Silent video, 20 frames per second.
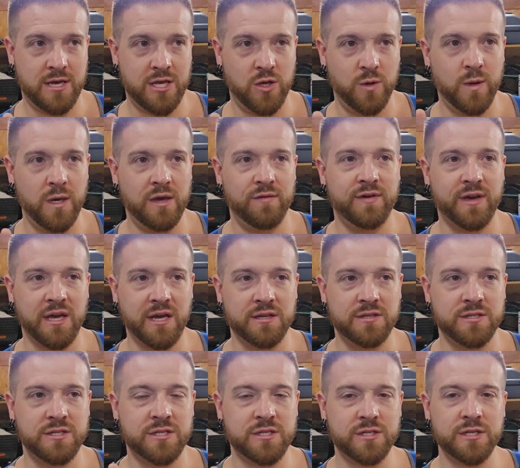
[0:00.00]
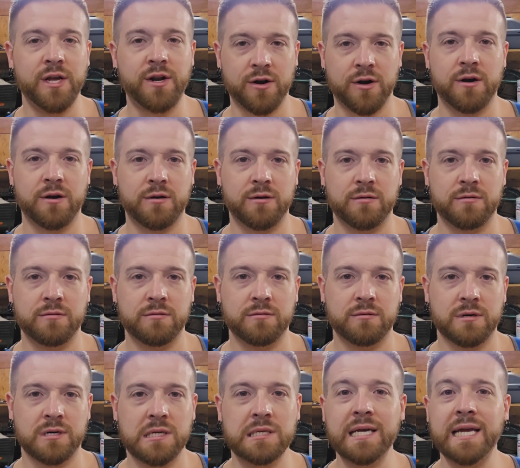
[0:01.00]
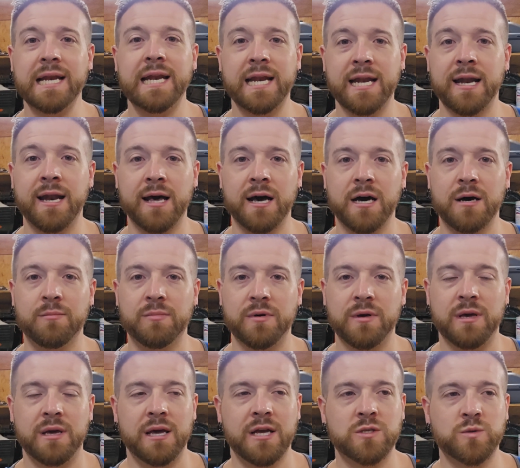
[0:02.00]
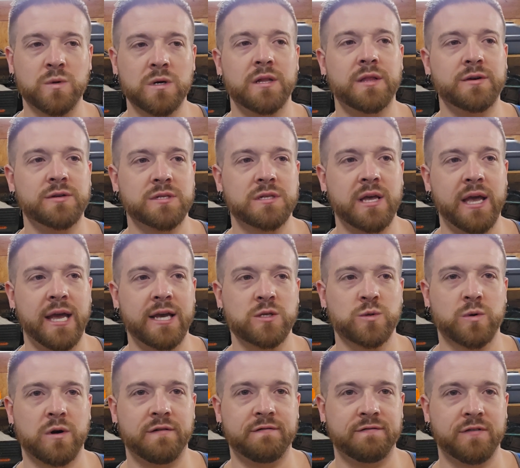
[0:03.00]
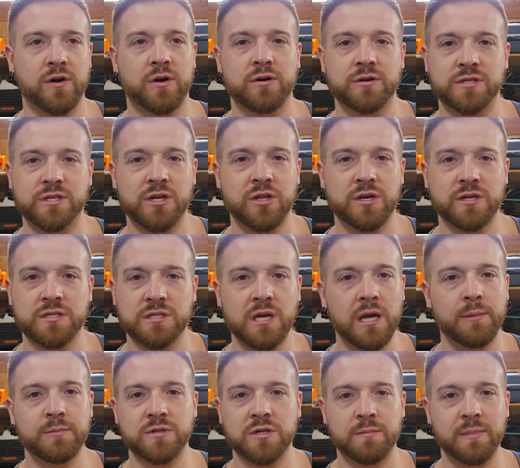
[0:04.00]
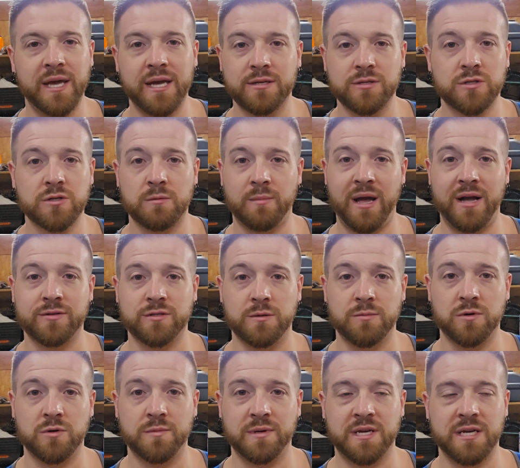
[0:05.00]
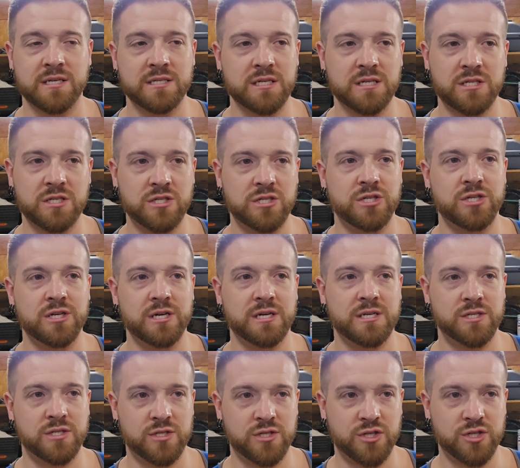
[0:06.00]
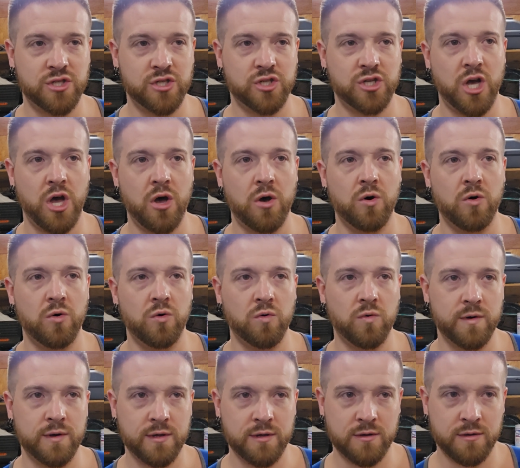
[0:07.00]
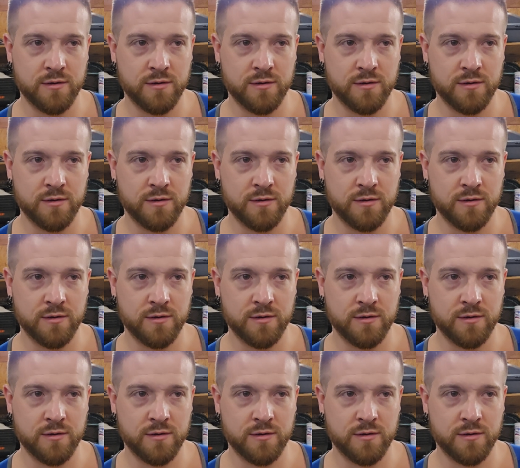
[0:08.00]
and you even consider cleaning it up, it's one of those things where at first it just seems to be insurmountable because it's just so